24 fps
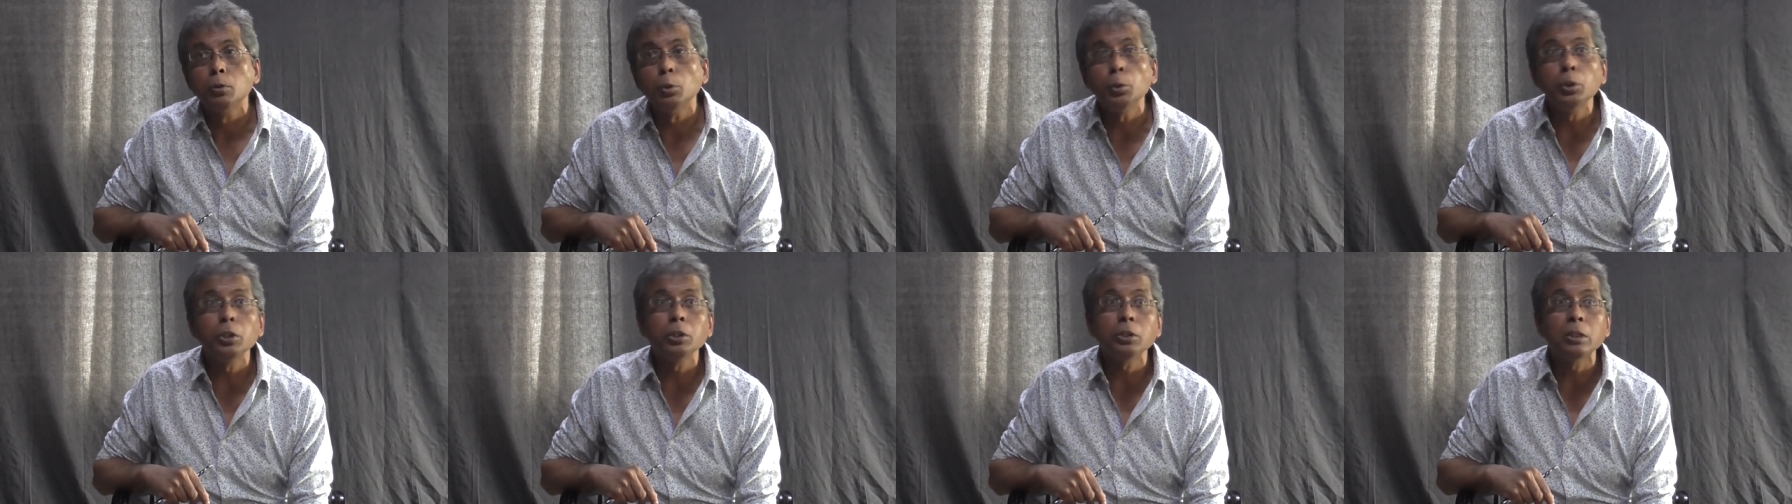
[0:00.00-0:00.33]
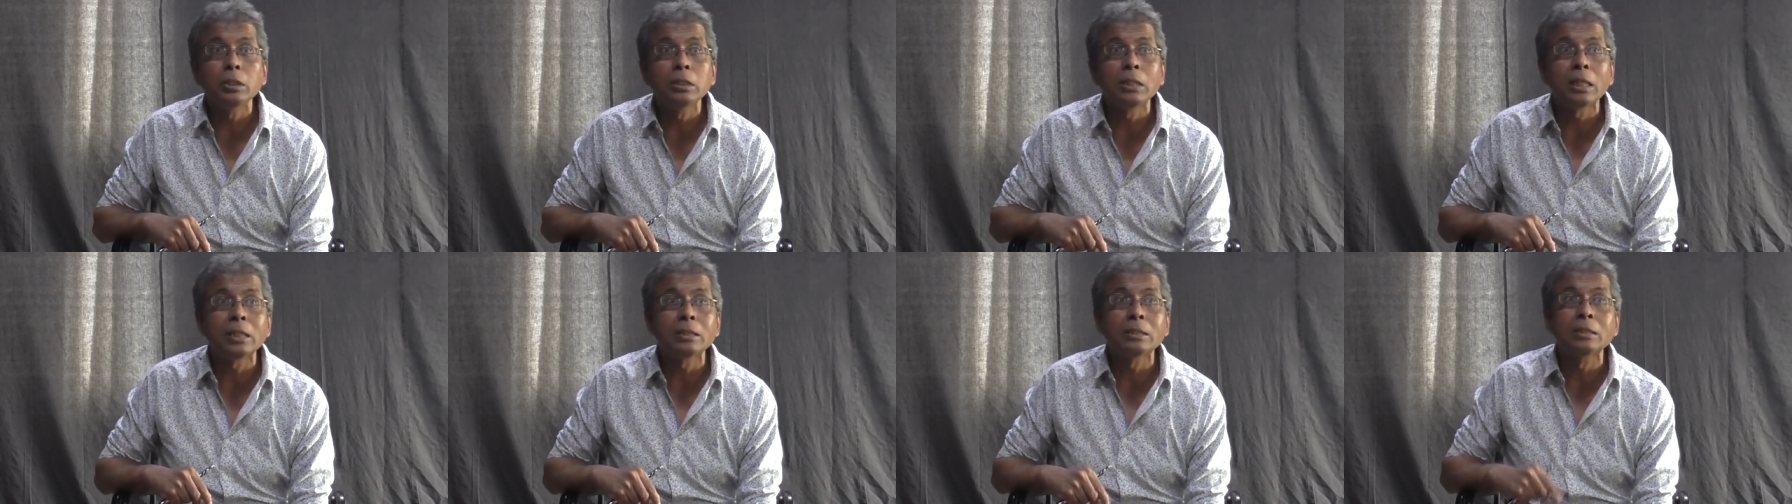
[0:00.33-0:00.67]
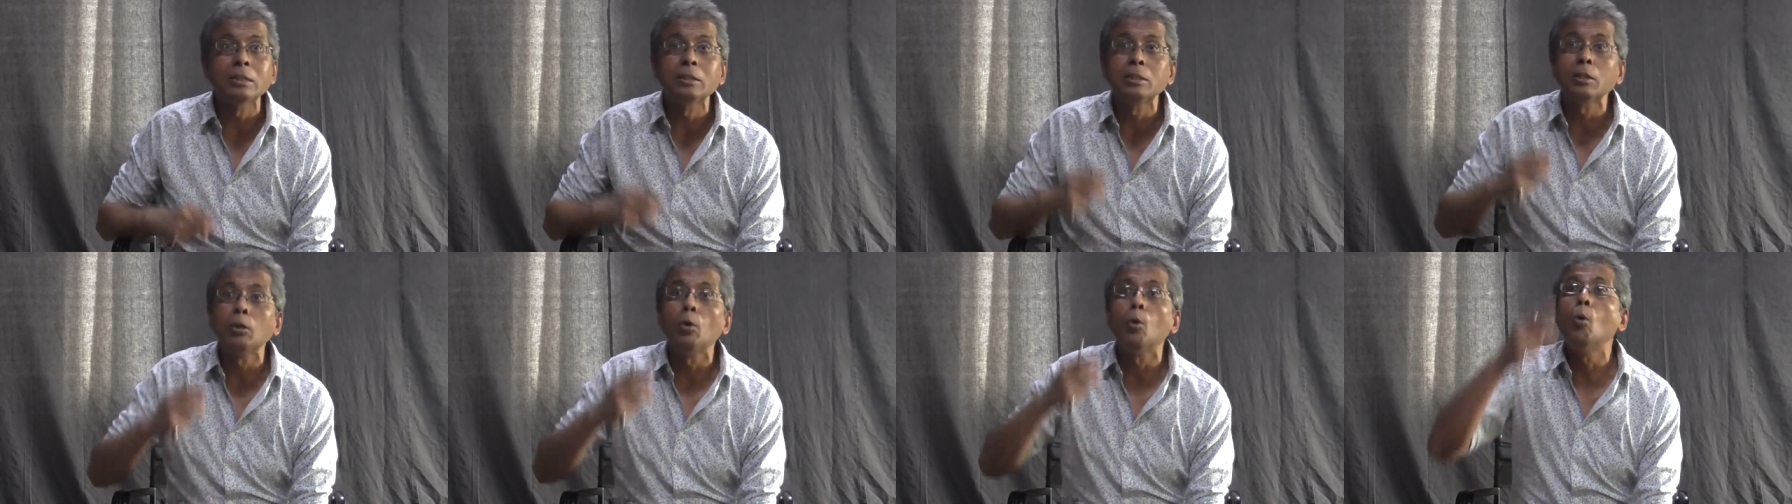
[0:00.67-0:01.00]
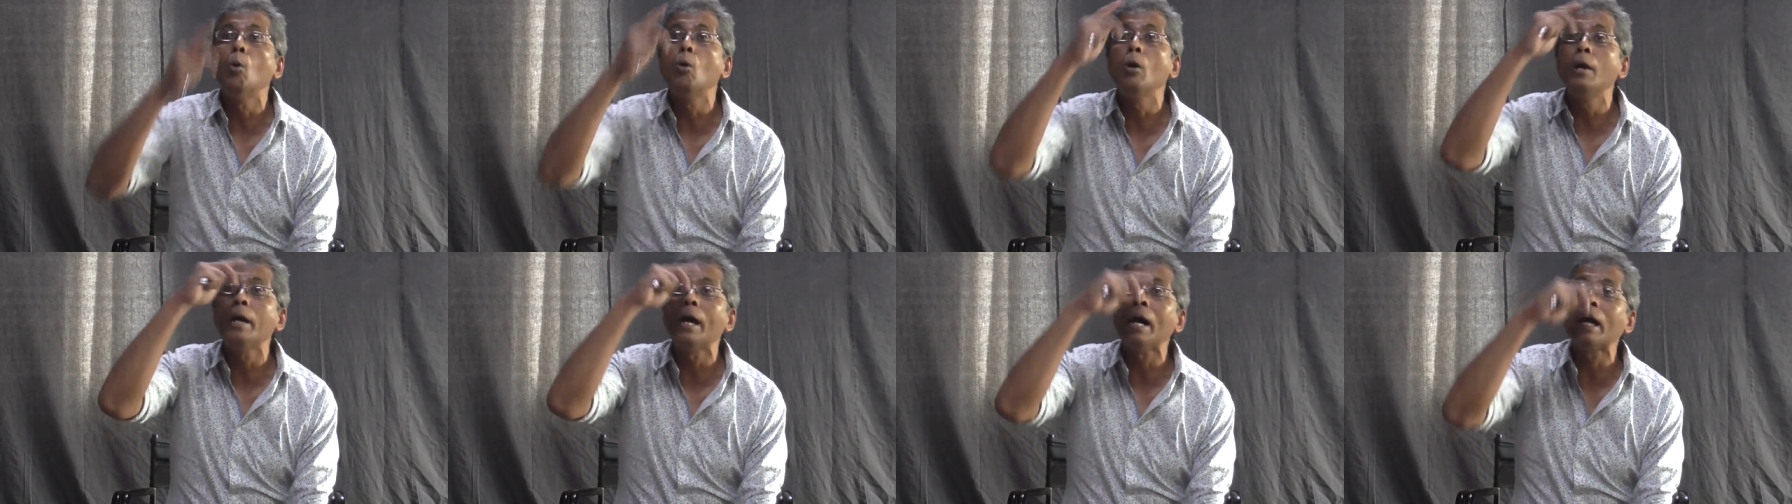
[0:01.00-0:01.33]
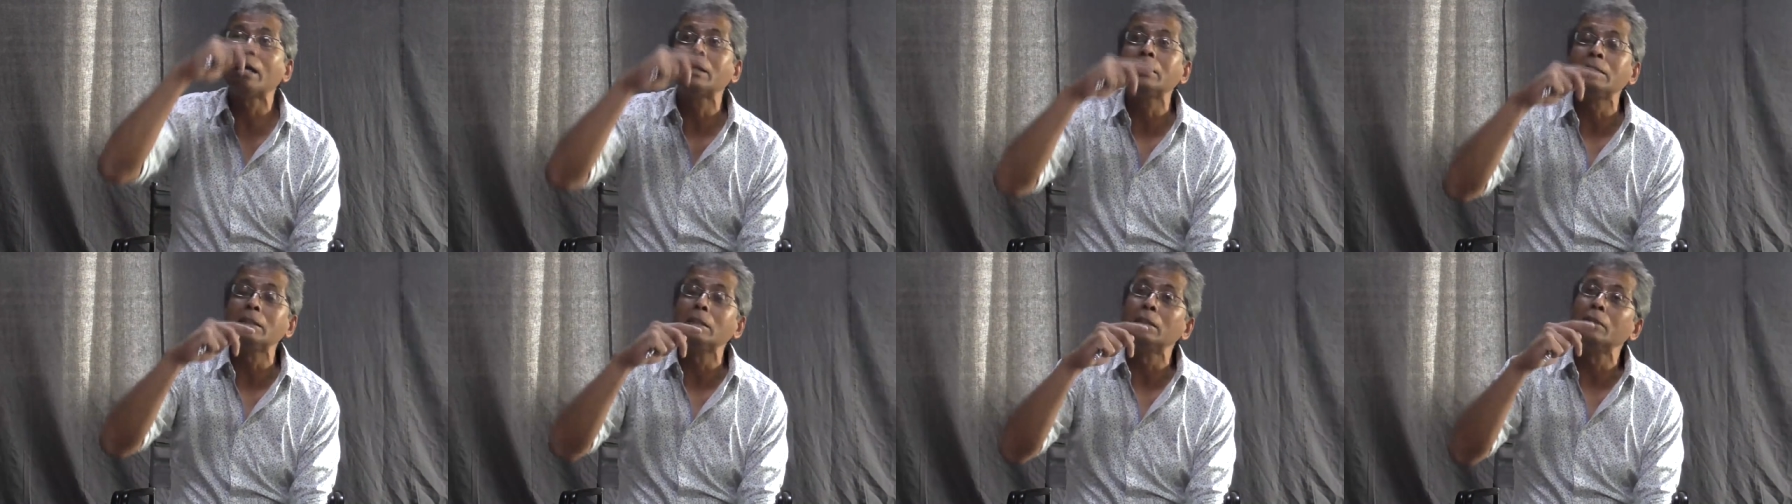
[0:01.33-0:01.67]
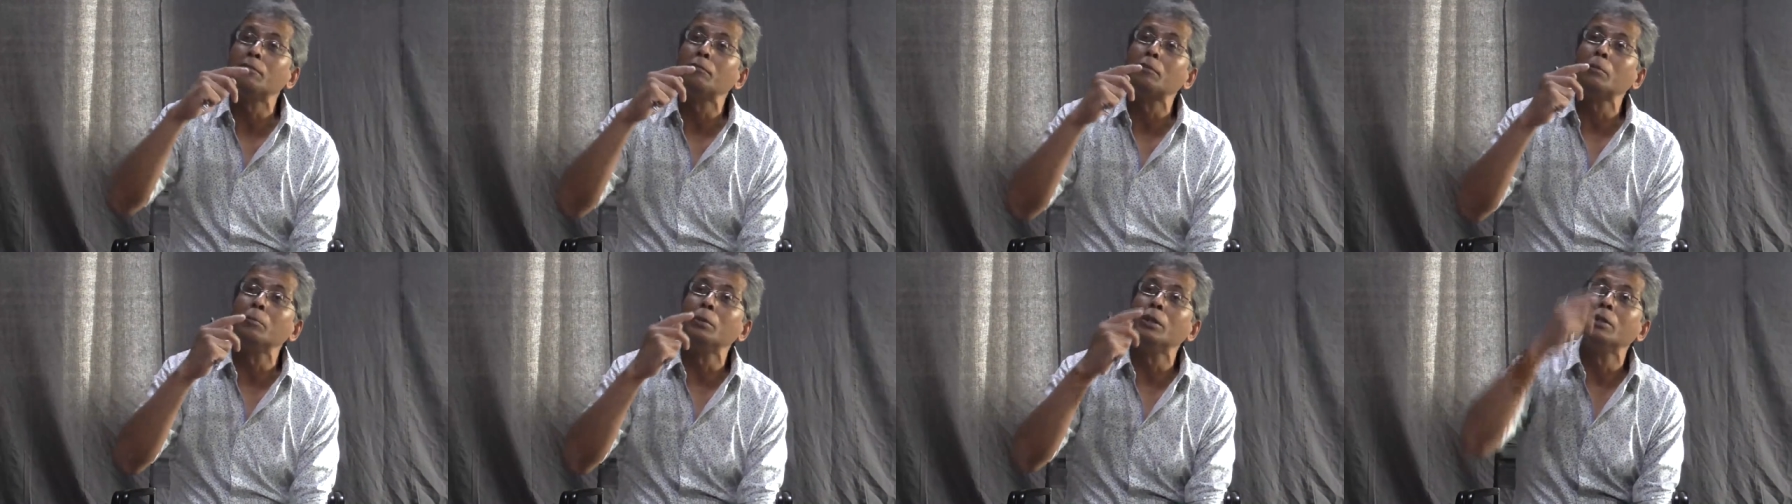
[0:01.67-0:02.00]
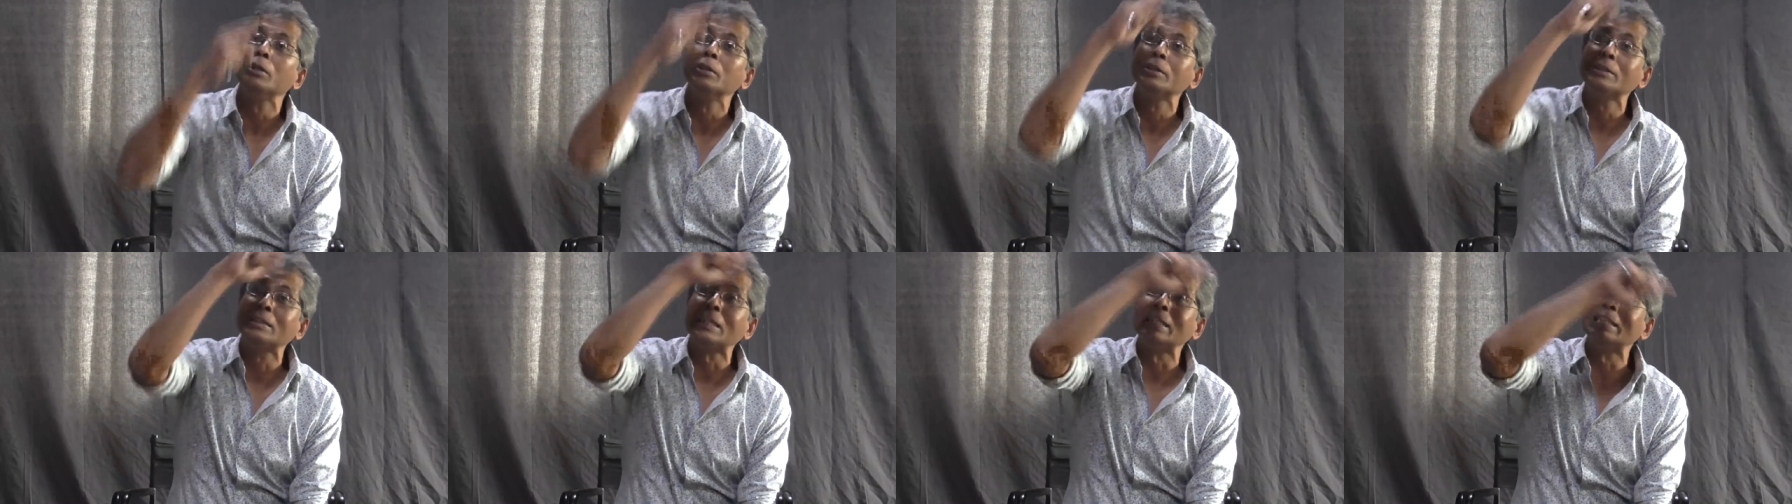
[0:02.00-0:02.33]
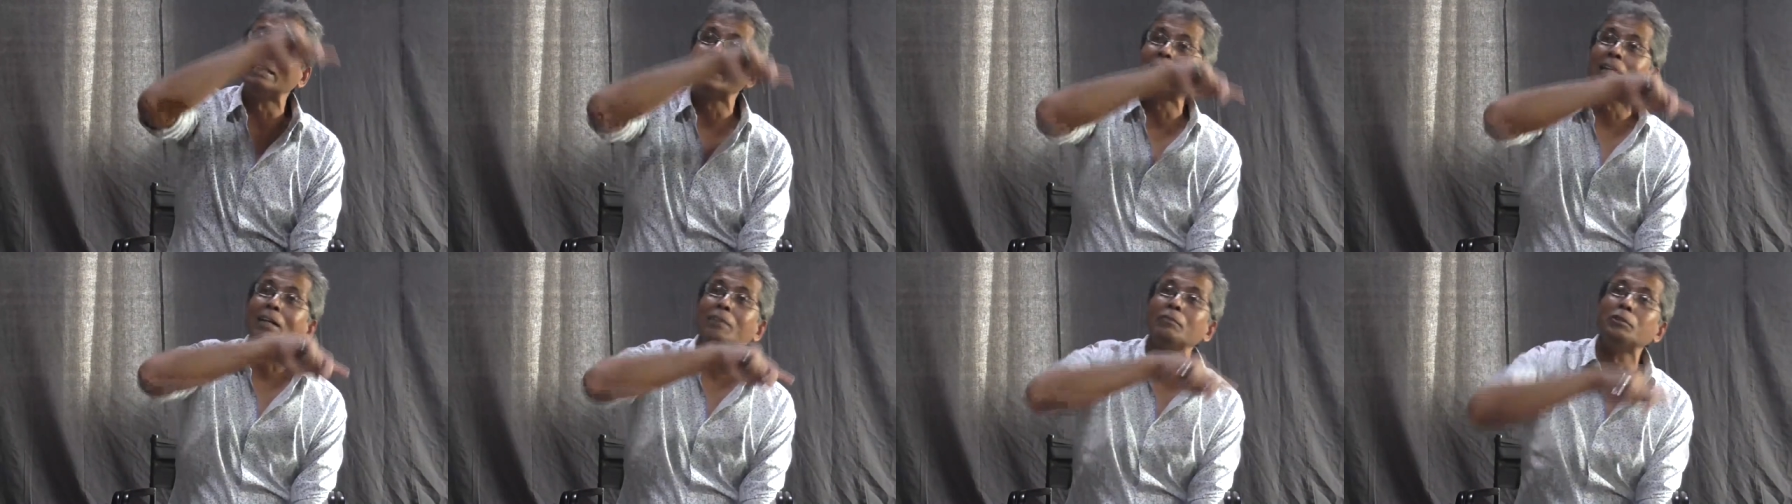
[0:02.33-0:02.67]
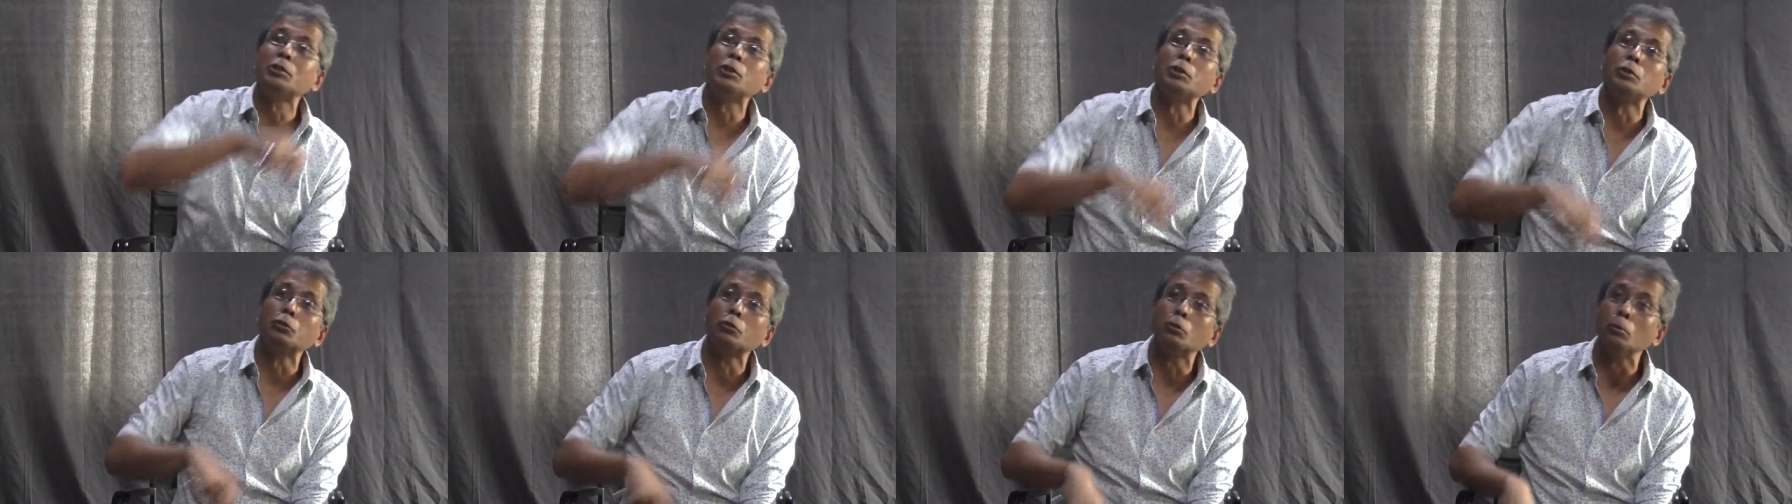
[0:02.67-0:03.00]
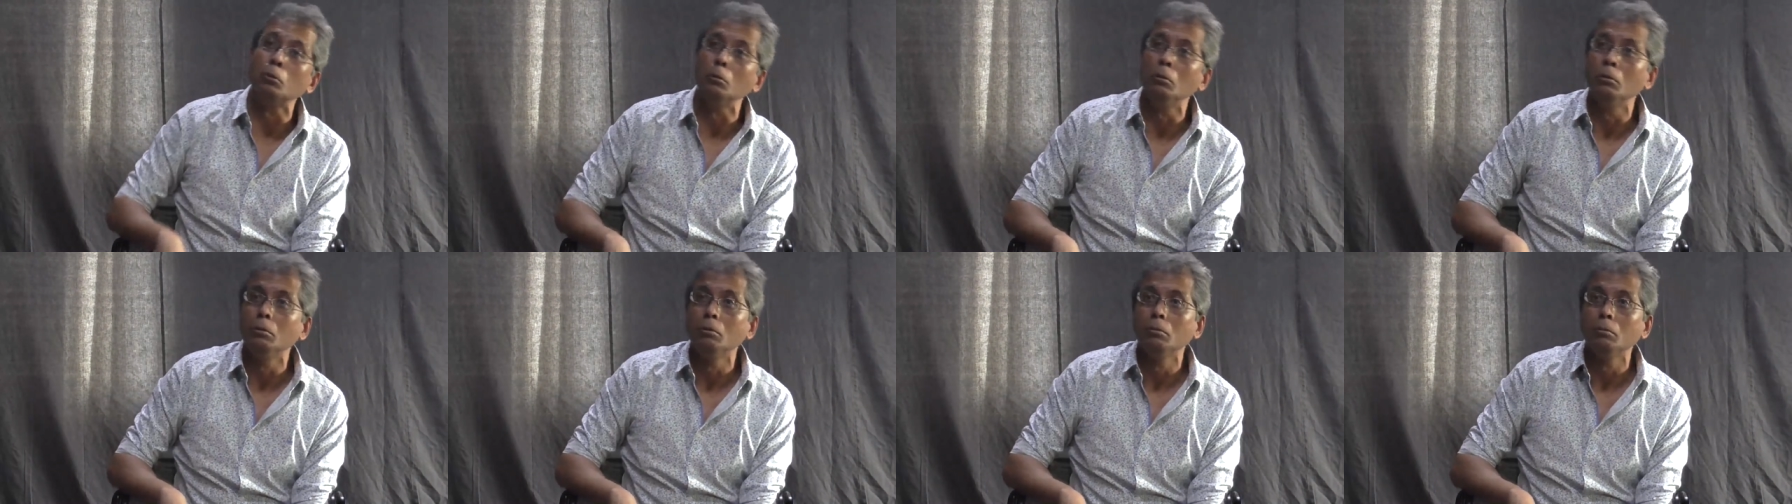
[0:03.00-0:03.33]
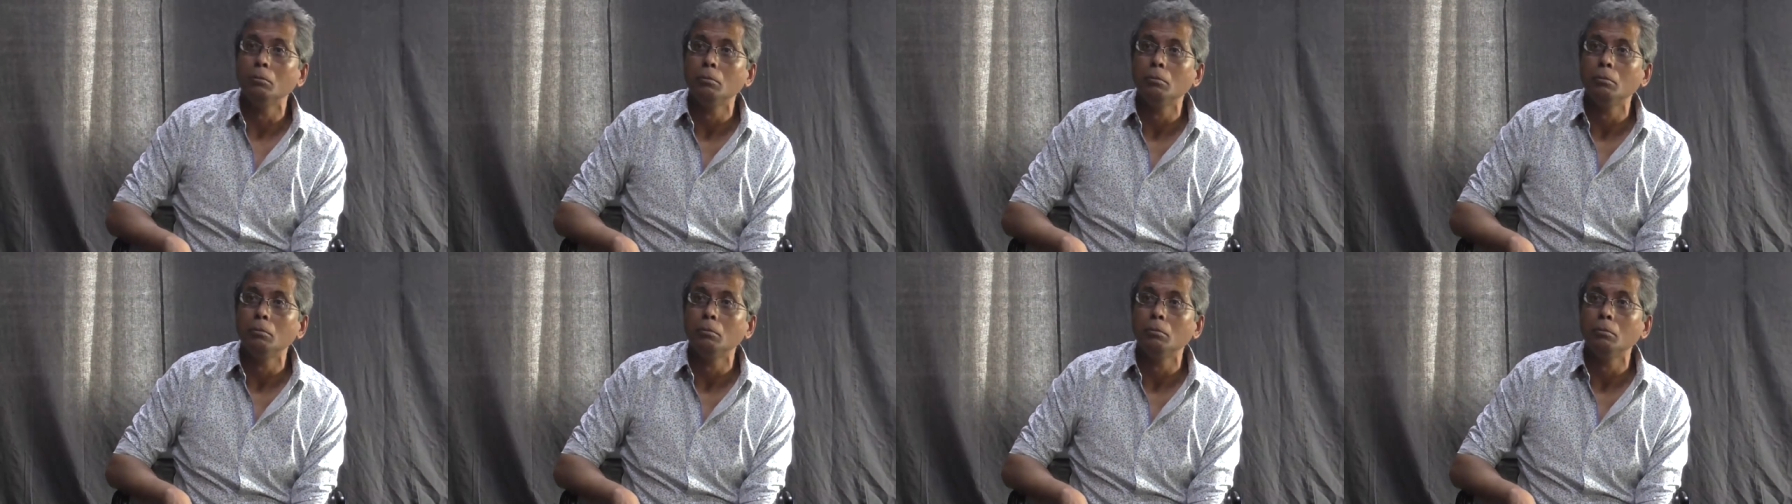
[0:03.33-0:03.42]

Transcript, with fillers: who is in that sense an old actor from the Stanislavskian school.